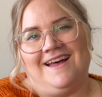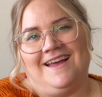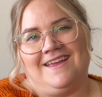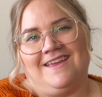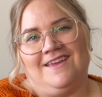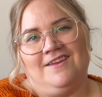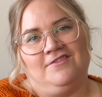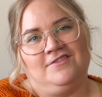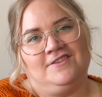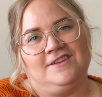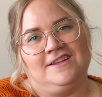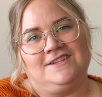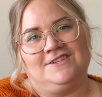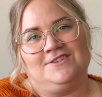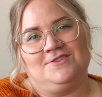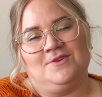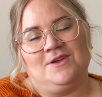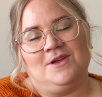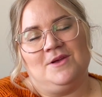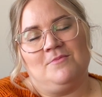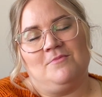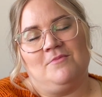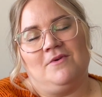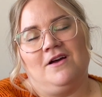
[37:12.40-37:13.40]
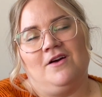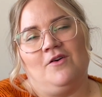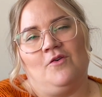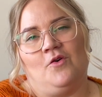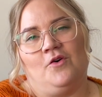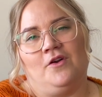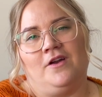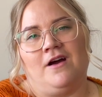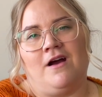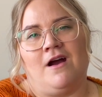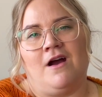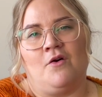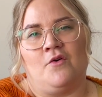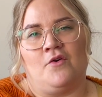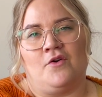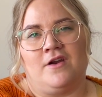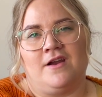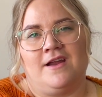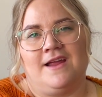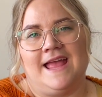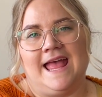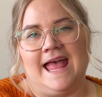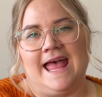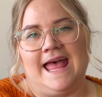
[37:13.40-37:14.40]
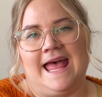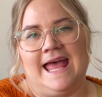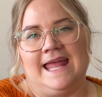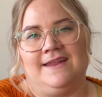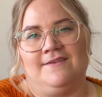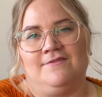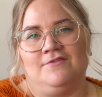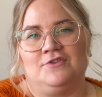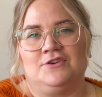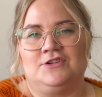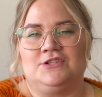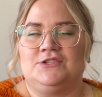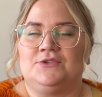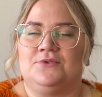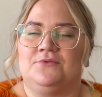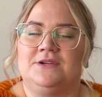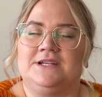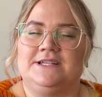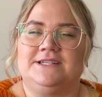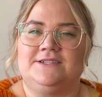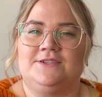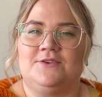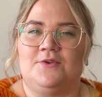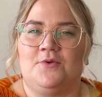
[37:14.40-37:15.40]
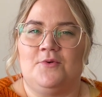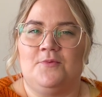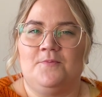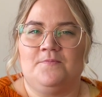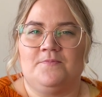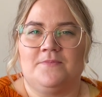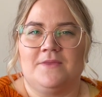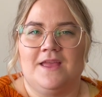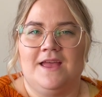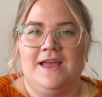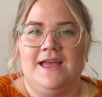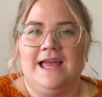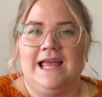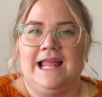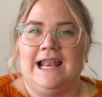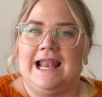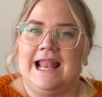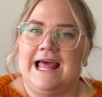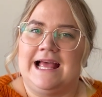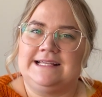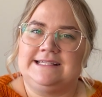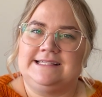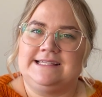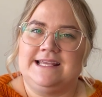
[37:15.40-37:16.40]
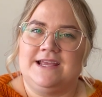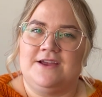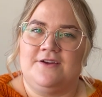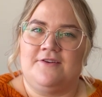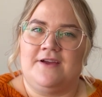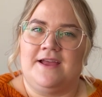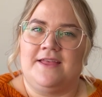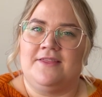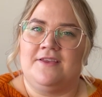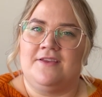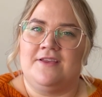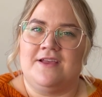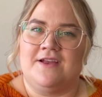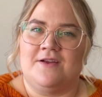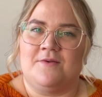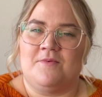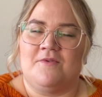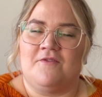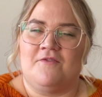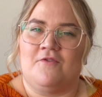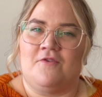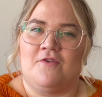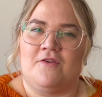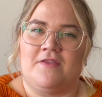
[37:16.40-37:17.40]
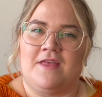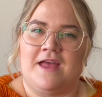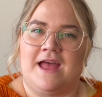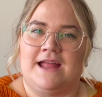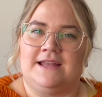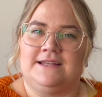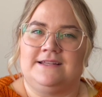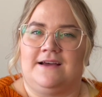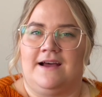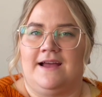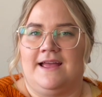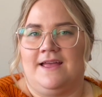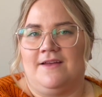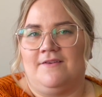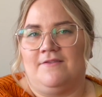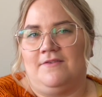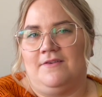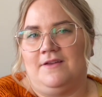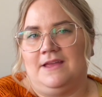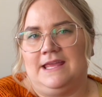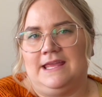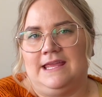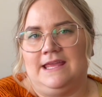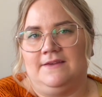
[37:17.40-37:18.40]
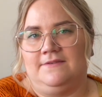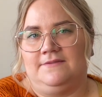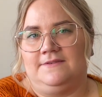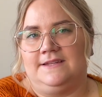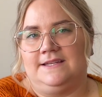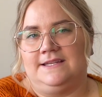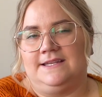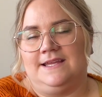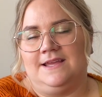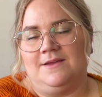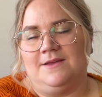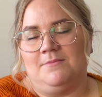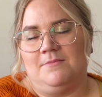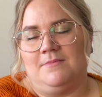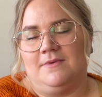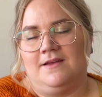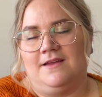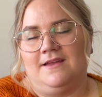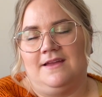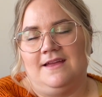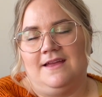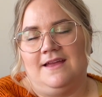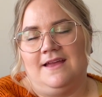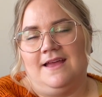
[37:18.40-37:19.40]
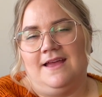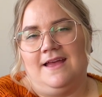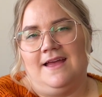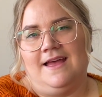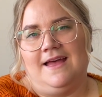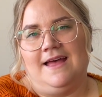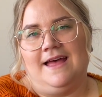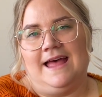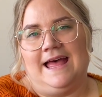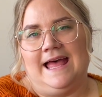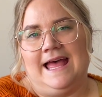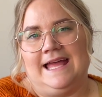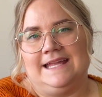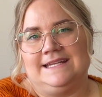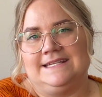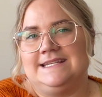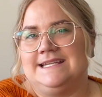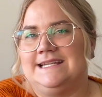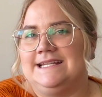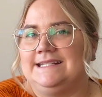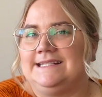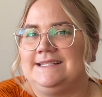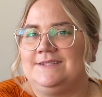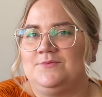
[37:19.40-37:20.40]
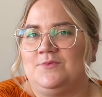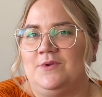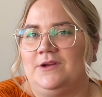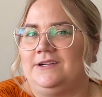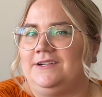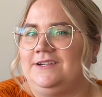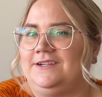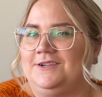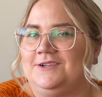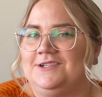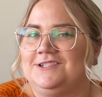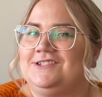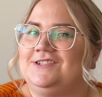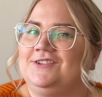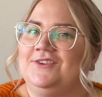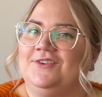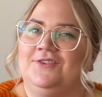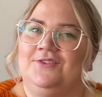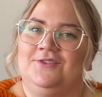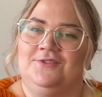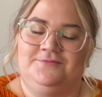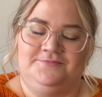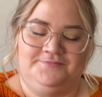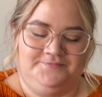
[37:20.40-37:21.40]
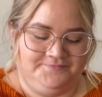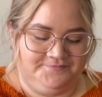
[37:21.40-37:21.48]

gifted to him on our anniversary. So last year and the year before that, I have gifted him a hand-knit sweater. So